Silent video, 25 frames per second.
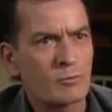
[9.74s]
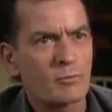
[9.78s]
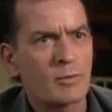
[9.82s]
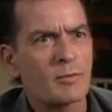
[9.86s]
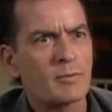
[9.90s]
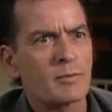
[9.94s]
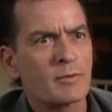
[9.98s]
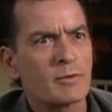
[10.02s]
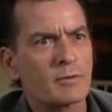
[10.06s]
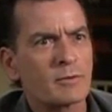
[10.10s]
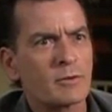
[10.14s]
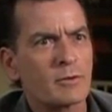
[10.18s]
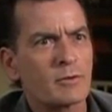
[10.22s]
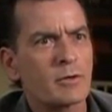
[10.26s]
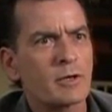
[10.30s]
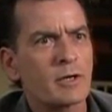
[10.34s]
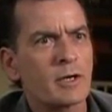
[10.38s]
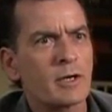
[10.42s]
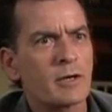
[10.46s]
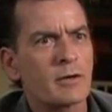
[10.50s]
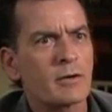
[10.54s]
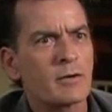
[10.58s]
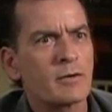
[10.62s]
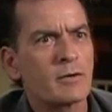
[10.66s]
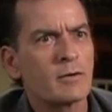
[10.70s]
remember, don't
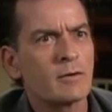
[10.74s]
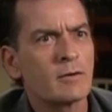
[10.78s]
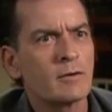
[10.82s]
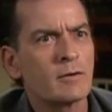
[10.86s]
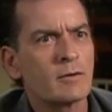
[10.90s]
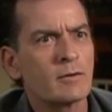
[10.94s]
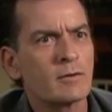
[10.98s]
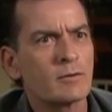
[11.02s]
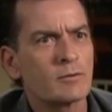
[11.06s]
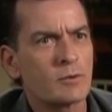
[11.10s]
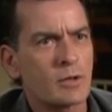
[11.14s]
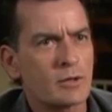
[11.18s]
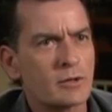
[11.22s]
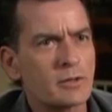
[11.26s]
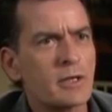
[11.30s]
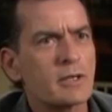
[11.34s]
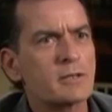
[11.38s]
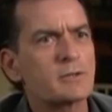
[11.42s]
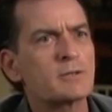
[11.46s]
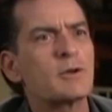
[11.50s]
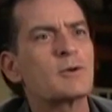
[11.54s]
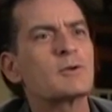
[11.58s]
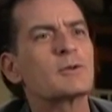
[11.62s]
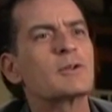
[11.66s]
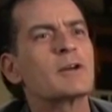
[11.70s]
care. Drug
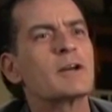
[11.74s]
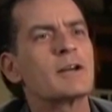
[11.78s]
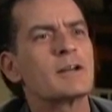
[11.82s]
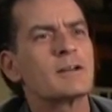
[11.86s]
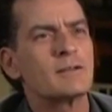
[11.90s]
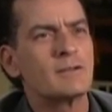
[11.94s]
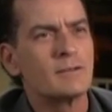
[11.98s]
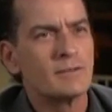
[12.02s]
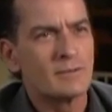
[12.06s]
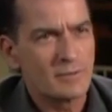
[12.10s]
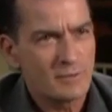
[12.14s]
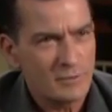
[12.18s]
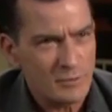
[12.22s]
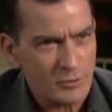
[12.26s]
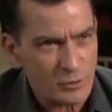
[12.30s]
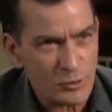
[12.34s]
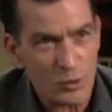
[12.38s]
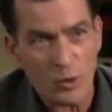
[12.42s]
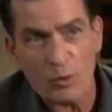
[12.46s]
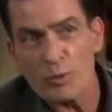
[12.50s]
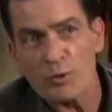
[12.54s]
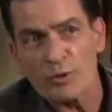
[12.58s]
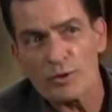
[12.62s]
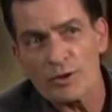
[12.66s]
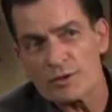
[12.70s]
tests don't lie. The
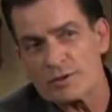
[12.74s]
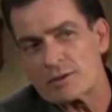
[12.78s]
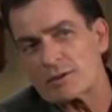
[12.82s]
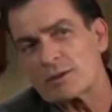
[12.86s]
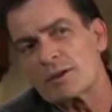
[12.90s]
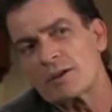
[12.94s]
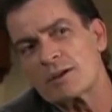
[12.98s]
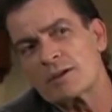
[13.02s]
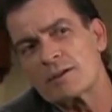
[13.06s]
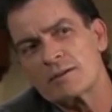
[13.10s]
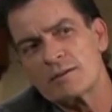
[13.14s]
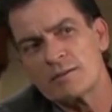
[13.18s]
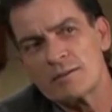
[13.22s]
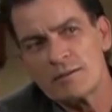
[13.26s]
scoreboard doesn't lie.